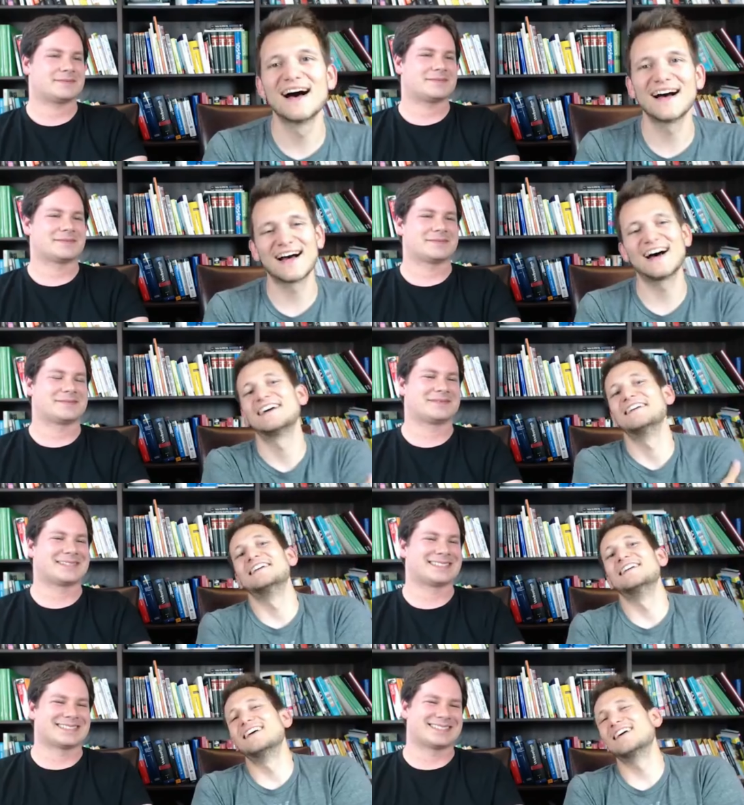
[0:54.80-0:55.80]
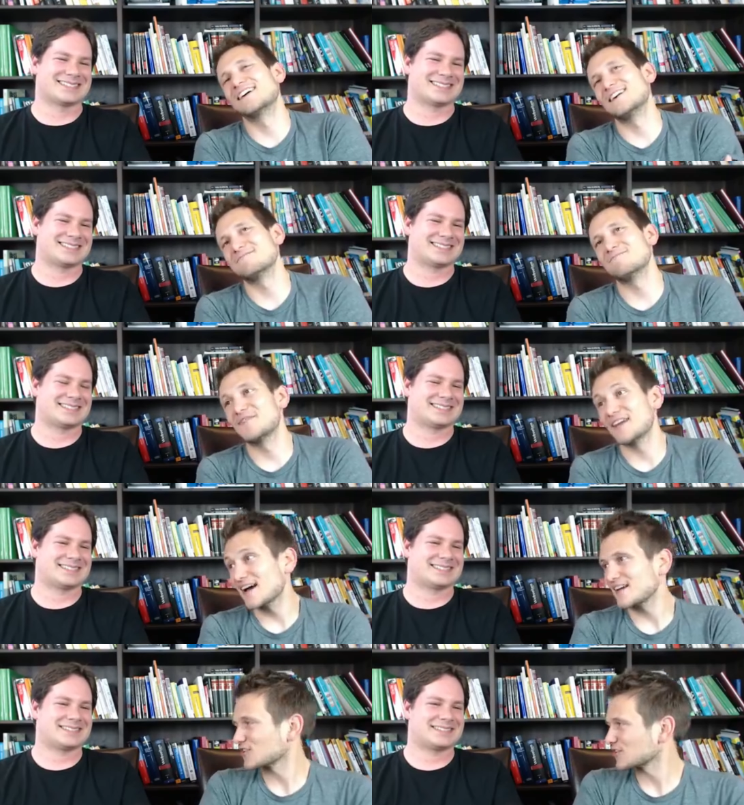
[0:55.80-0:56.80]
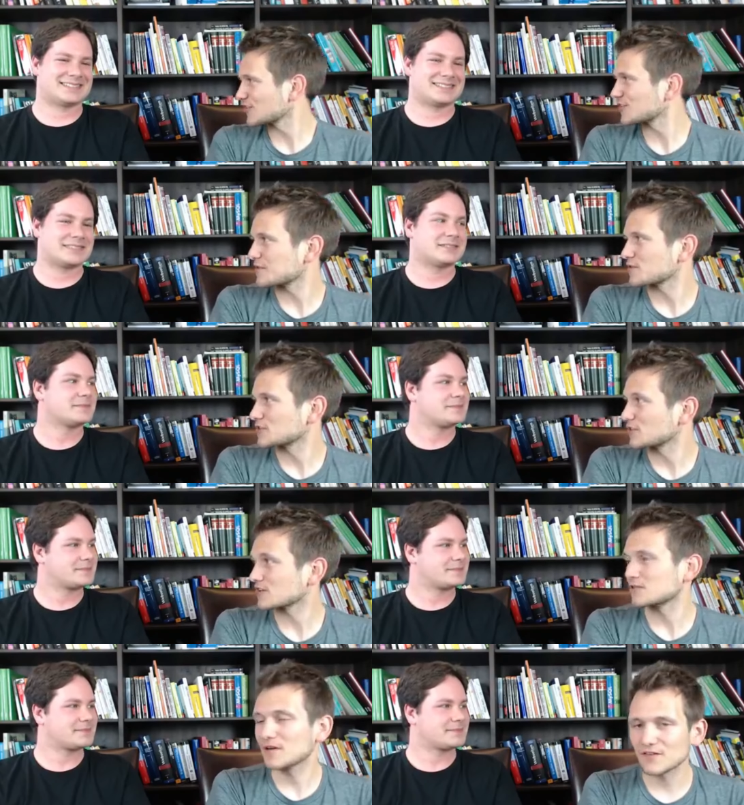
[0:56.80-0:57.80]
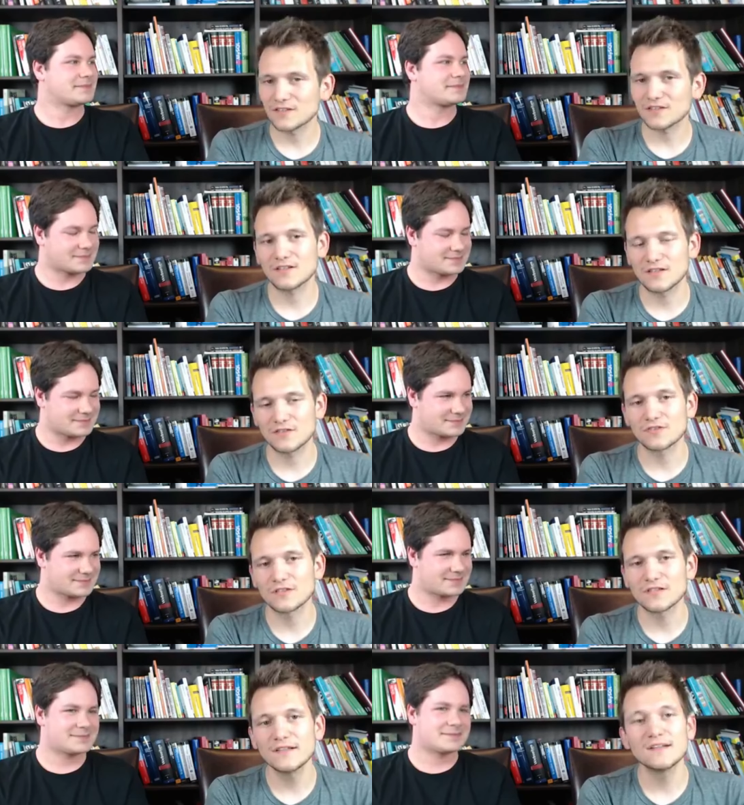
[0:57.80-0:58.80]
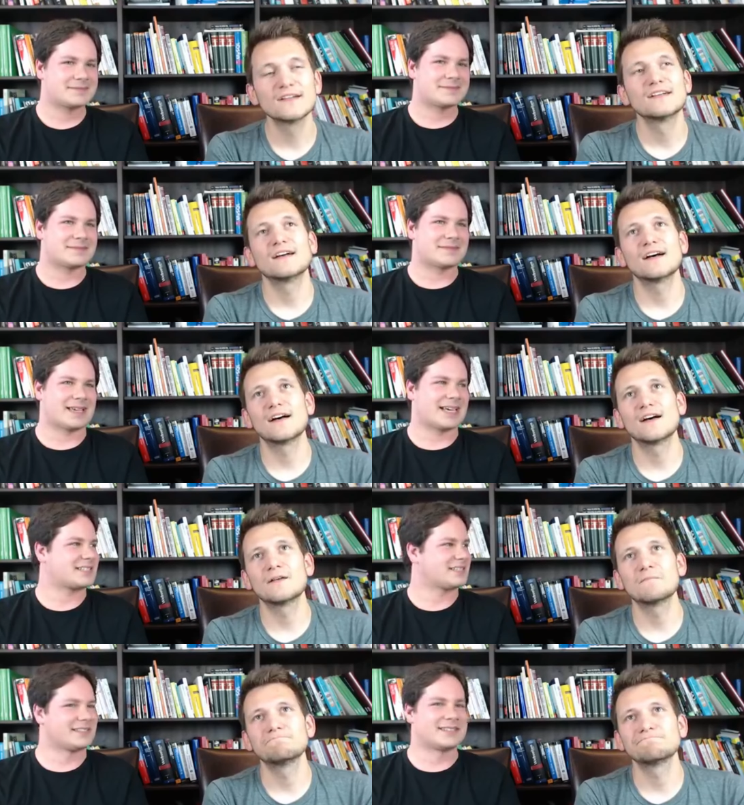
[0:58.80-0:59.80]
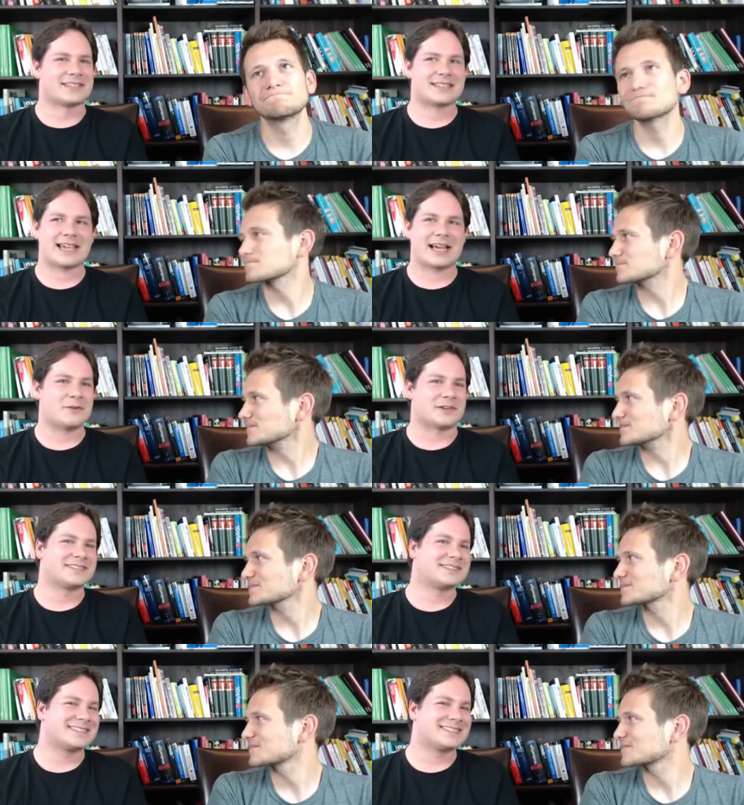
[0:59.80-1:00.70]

Speaker 1: um, yeah, it's also something we talked about uh, internally. Um, Actually, this hour.